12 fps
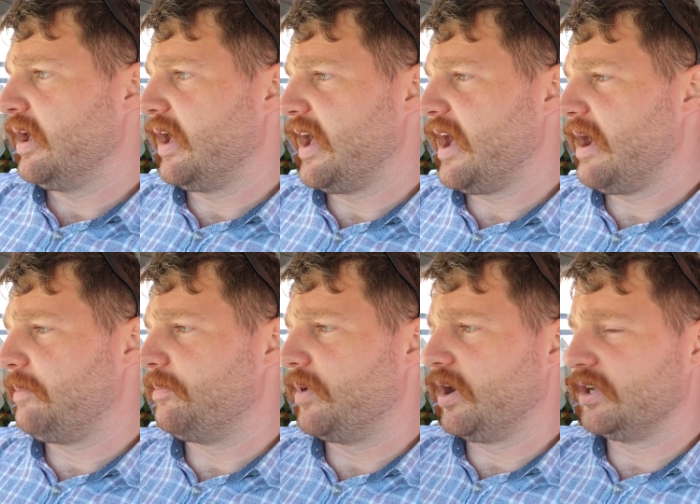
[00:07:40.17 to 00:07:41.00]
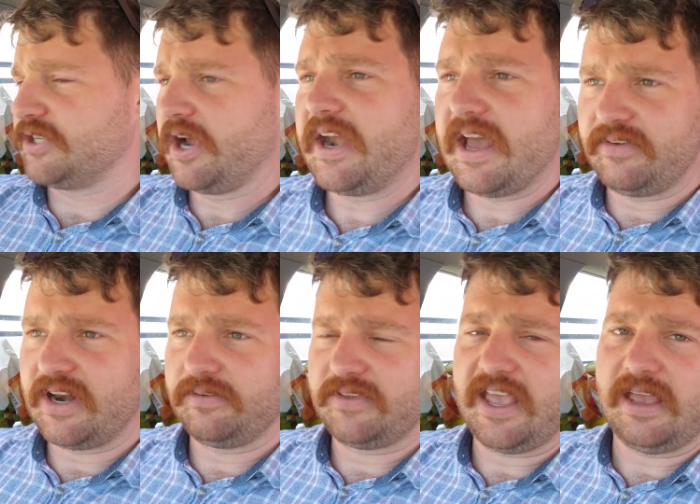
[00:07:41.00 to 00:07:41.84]
Um, I don't have
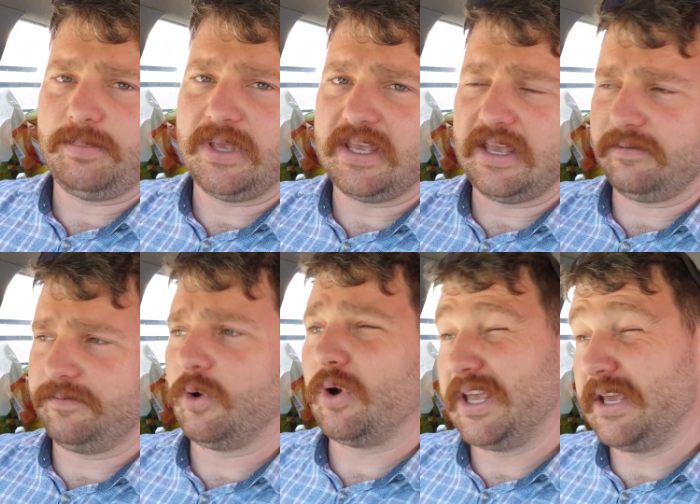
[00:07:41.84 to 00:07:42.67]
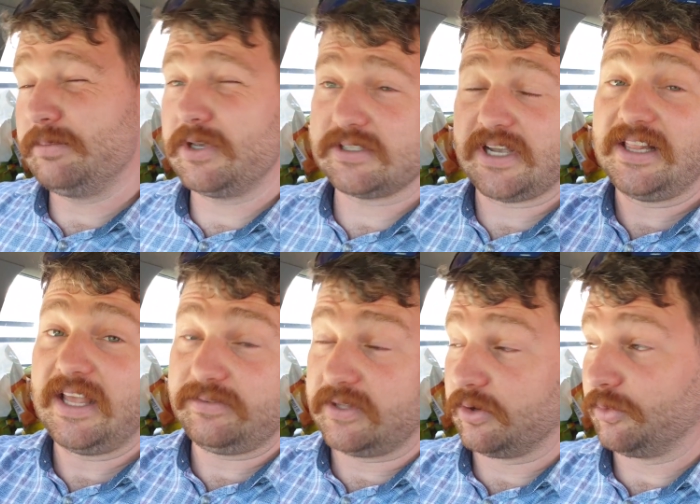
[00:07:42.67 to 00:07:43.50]
enough camping gear for him because I
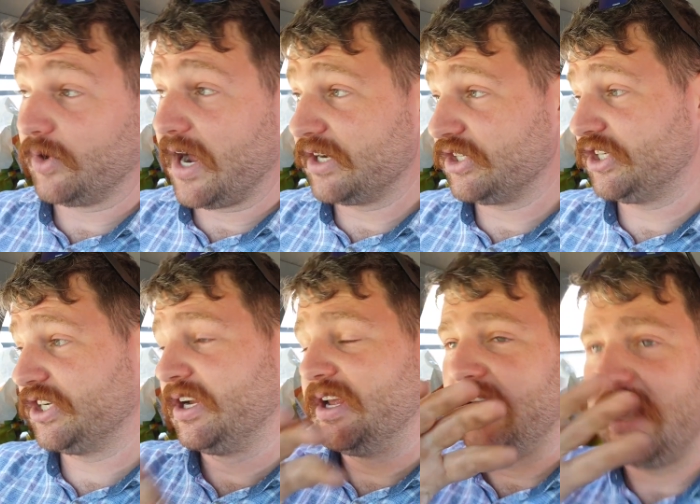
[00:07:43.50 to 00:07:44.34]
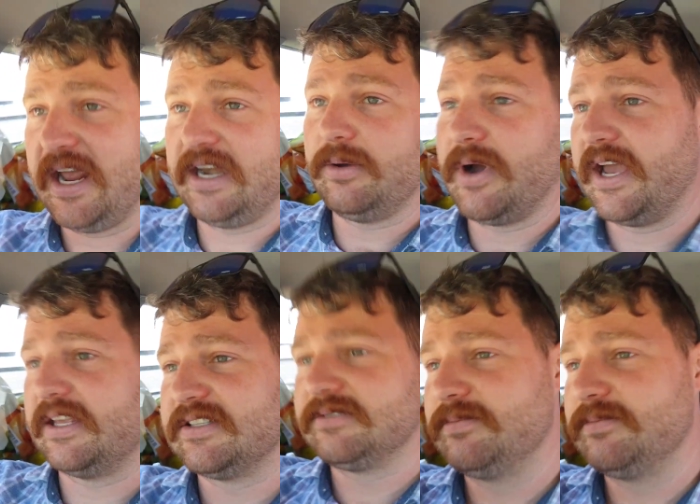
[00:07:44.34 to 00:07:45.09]
left in a rush. Anyway,